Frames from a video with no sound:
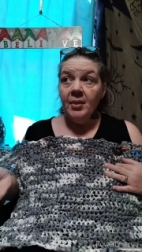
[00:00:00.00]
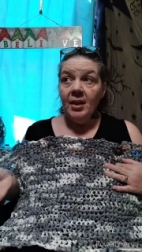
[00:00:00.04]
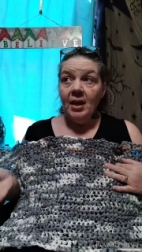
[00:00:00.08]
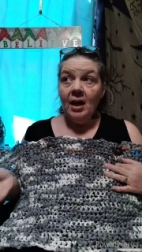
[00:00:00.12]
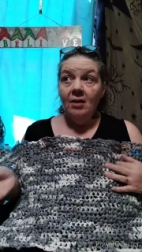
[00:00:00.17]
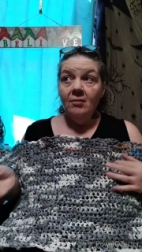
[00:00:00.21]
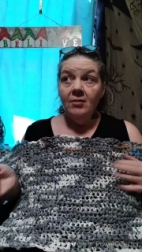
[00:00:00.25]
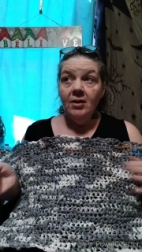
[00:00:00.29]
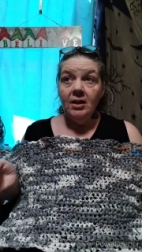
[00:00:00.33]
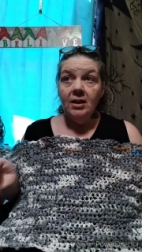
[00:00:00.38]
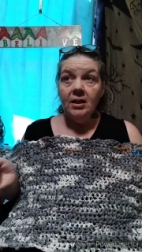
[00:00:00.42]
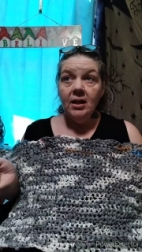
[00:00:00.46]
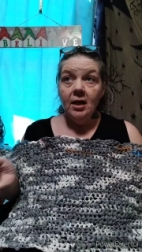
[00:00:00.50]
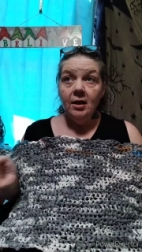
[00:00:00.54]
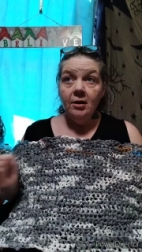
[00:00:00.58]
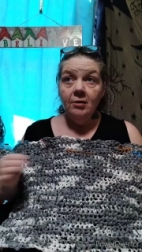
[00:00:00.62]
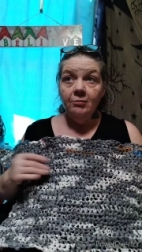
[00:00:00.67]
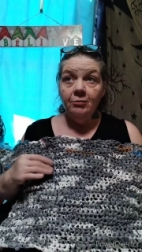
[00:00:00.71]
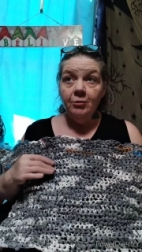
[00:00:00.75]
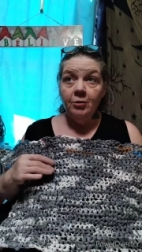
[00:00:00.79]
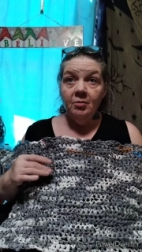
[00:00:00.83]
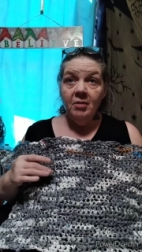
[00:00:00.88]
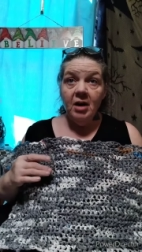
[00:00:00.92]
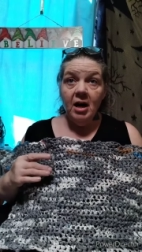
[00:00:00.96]
I've
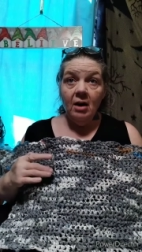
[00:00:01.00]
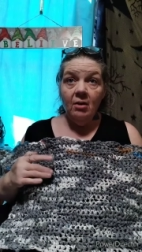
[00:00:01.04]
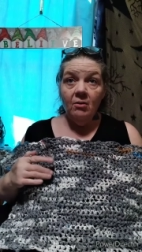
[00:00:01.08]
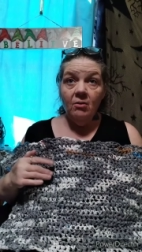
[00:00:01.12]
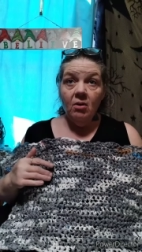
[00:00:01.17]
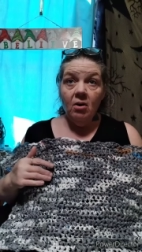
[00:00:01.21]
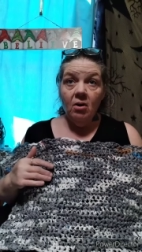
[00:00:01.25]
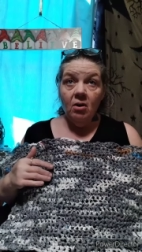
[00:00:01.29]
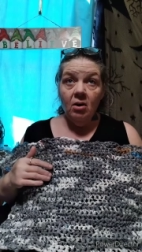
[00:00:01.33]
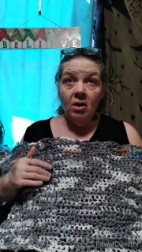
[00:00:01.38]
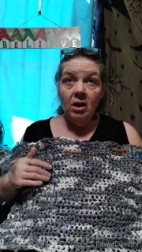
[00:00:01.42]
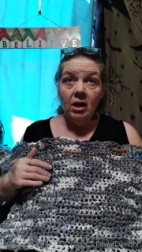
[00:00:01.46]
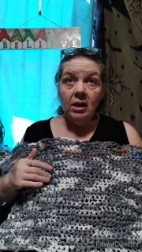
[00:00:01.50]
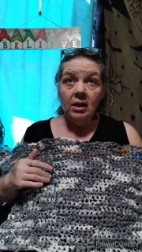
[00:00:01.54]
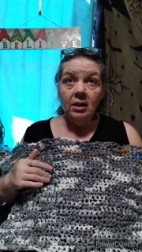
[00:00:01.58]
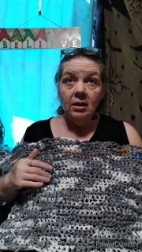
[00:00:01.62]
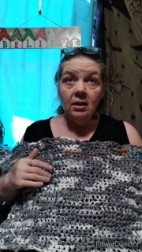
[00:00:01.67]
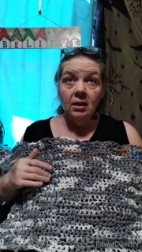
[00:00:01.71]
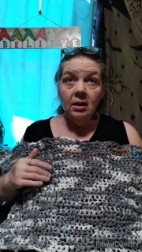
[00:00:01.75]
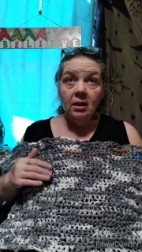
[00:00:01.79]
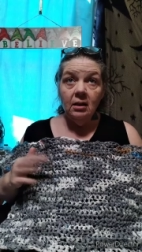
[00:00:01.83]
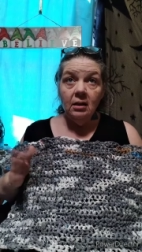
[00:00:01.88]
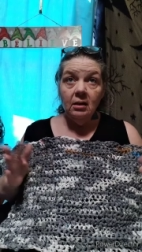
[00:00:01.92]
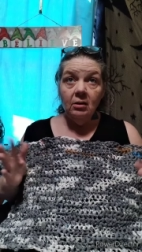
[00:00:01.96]
decided from now
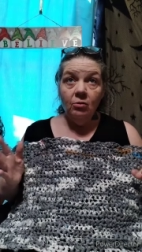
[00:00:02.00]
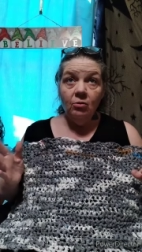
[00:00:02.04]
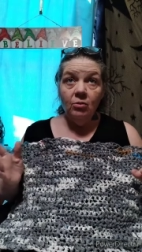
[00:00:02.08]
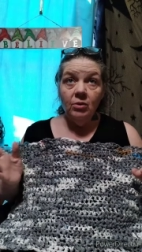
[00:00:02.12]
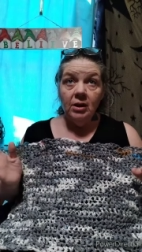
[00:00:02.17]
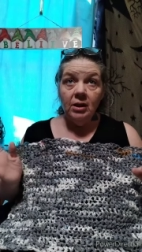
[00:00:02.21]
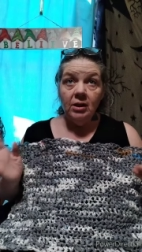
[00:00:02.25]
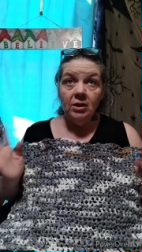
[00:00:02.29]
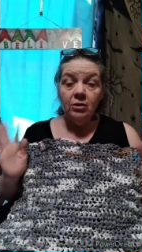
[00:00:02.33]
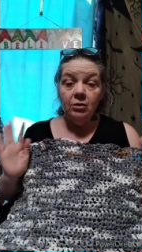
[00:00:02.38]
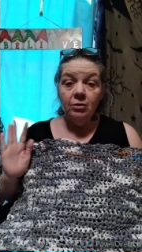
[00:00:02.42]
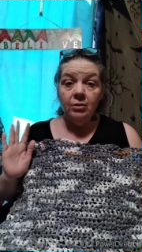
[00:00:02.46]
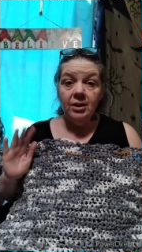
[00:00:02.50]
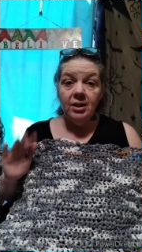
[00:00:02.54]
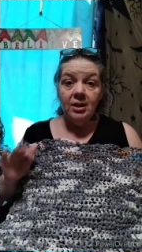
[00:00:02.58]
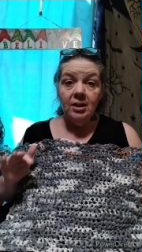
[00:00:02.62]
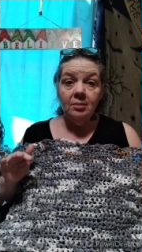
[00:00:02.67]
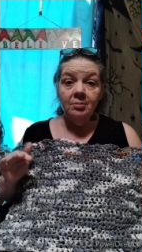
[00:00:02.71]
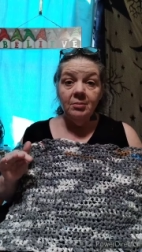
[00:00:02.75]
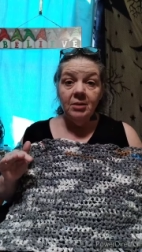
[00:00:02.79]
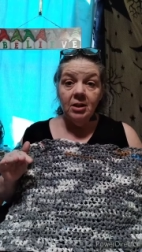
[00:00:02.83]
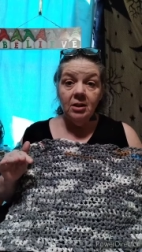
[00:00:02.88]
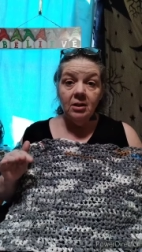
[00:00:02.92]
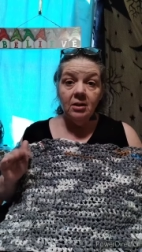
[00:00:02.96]
on... Once
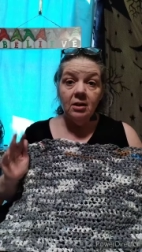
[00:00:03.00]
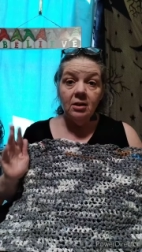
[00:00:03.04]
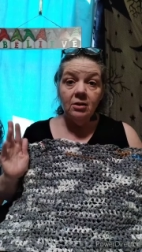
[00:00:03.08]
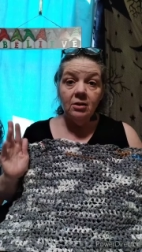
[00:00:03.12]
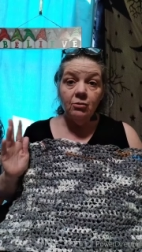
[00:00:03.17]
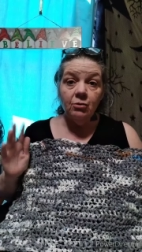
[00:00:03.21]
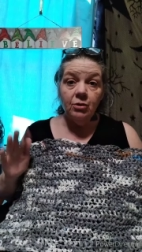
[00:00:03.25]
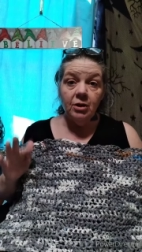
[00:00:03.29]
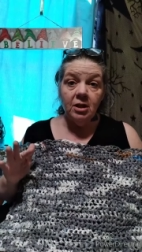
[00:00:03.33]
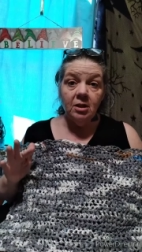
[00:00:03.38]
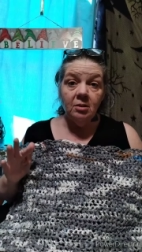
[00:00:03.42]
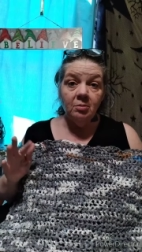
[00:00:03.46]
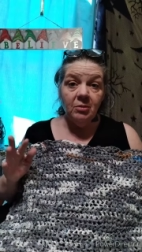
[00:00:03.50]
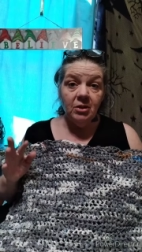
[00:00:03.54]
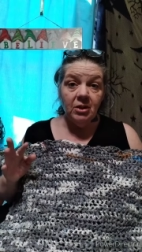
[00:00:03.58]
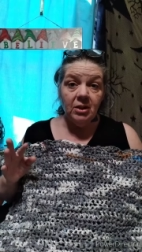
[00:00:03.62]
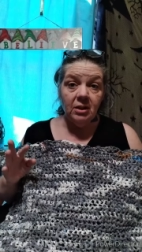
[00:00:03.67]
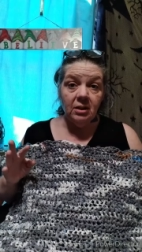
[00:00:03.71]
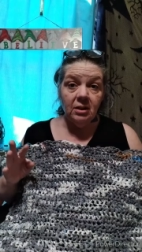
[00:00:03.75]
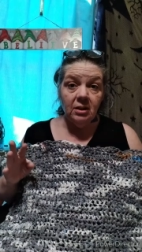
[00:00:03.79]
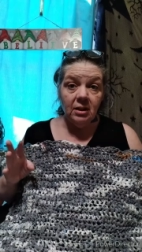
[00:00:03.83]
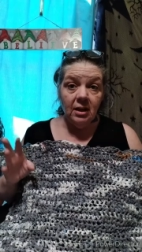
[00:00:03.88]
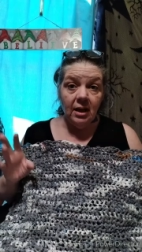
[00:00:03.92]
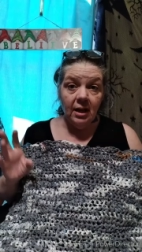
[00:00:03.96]
Christmas, because Christmas
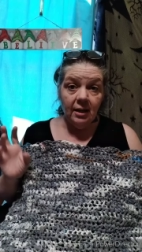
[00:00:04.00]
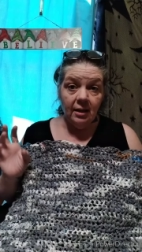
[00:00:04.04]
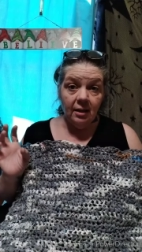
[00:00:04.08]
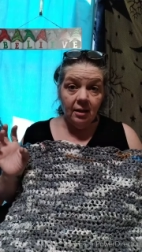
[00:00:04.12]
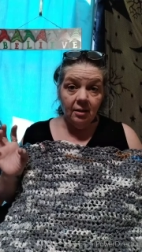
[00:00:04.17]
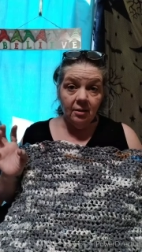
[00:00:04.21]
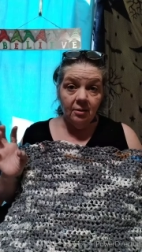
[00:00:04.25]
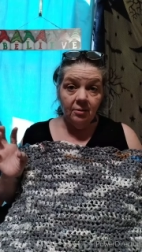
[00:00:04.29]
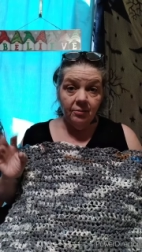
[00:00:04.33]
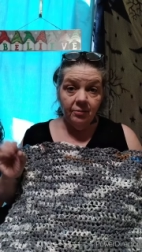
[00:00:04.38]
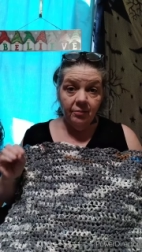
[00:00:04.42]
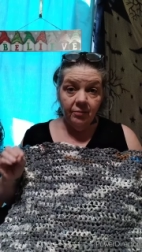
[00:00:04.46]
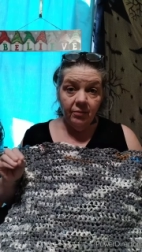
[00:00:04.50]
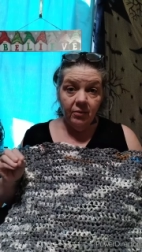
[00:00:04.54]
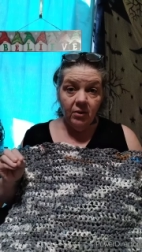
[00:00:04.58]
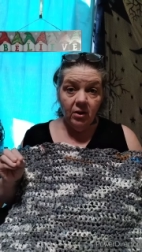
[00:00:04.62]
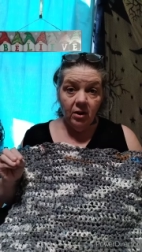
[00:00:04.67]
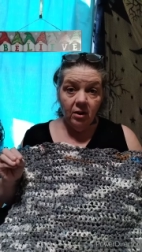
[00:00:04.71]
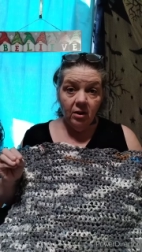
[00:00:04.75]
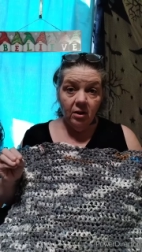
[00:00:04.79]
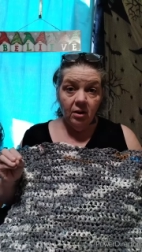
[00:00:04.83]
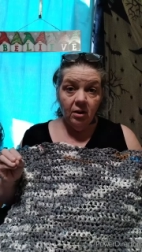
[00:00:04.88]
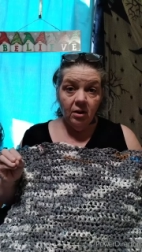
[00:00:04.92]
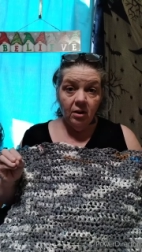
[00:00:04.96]
is like a
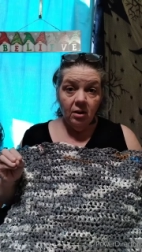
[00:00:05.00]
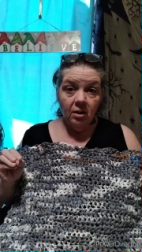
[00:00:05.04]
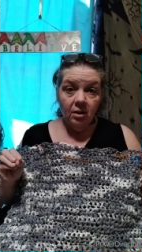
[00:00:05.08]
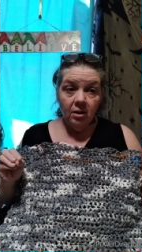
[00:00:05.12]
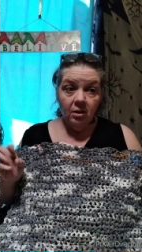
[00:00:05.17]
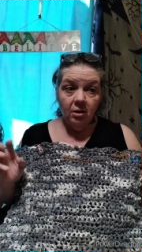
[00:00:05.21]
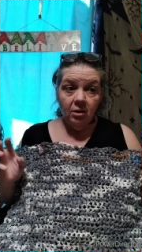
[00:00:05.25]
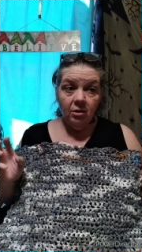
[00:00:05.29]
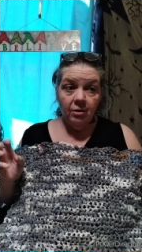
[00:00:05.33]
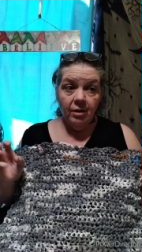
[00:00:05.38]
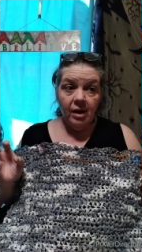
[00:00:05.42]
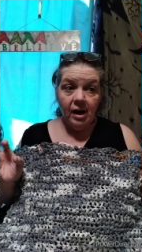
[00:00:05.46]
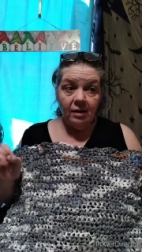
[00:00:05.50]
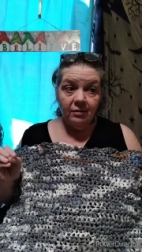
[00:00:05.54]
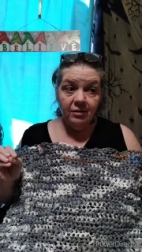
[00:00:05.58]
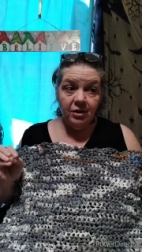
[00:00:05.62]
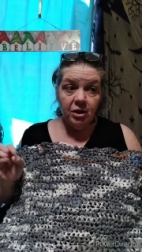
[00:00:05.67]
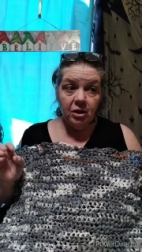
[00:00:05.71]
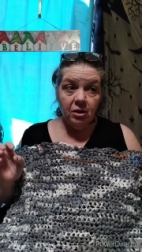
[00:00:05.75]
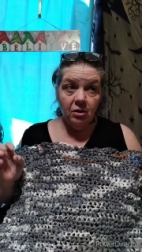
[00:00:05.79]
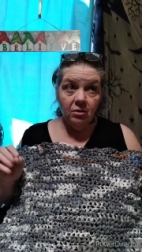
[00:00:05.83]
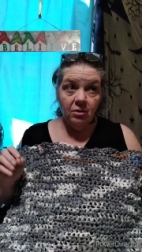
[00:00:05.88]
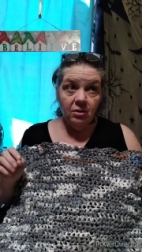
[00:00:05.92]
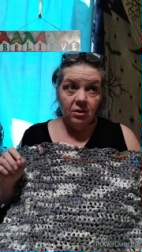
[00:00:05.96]
craft
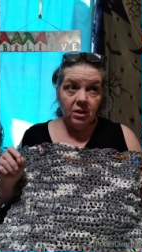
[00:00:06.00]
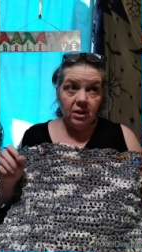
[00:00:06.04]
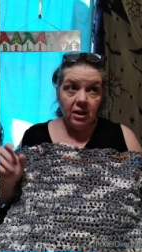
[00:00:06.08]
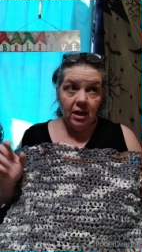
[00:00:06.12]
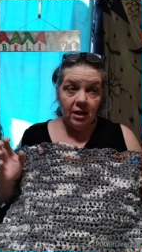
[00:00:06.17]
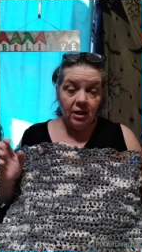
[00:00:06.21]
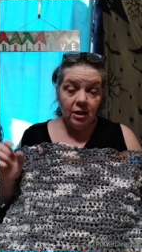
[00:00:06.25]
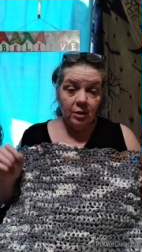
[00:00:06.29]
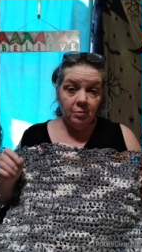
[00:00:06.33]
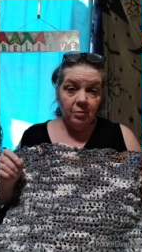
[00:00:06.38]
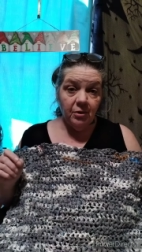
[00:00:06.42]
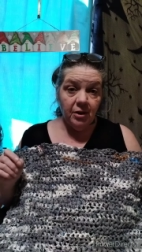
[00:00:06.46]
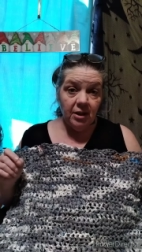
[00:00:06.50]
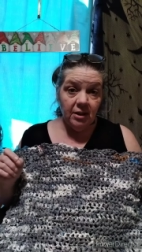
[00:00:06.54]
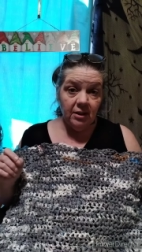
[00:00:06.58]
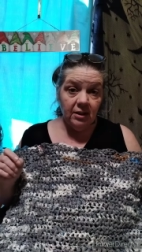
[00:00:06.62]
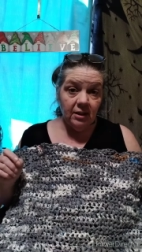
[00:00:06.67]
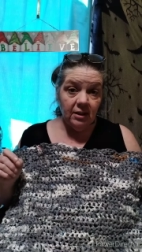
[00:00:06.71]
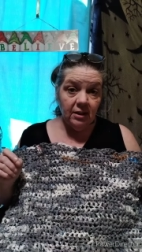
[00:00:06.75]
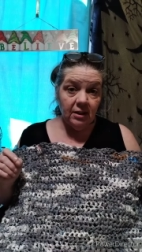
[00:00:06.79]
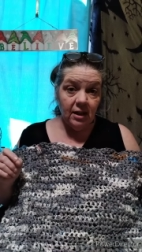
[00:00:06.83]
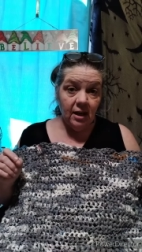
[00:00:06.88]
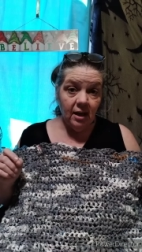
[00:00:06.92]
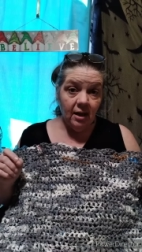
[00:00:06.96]
show /
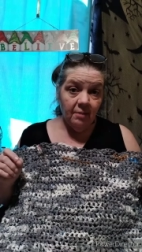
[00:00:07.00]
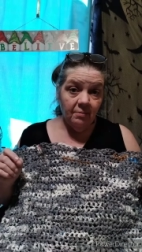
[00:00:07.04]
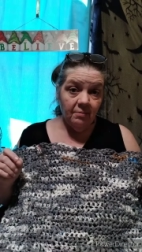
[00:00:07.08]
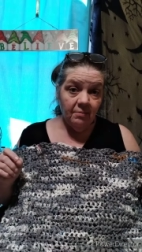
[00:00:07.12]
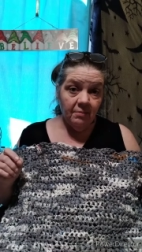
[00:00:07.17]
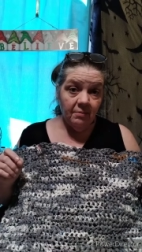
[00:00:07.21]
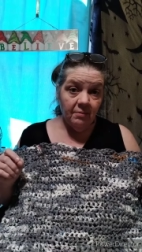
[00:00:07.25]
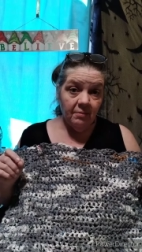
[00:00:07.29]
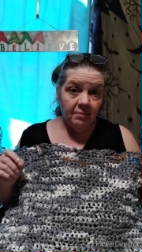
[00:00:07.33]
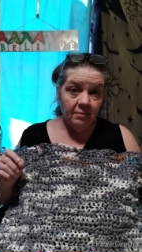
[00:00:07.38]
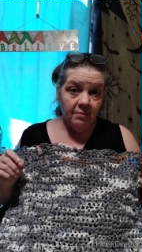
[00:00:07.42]
present time,